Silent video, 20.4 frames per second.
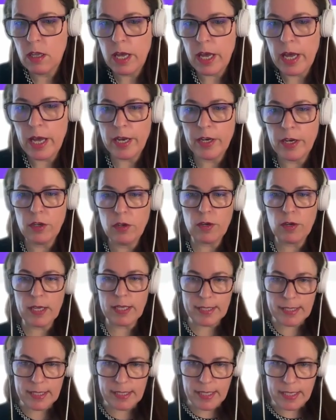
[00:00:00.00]
And you
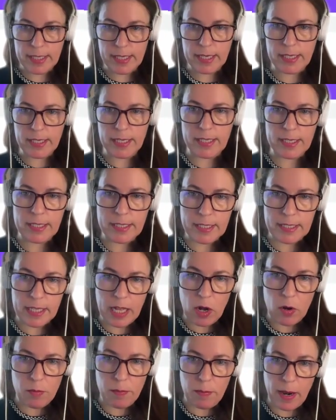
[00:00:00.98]
can see that it is
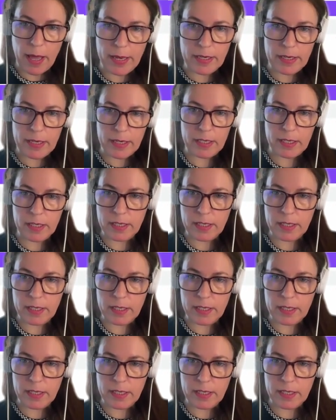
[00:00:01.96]
now blended.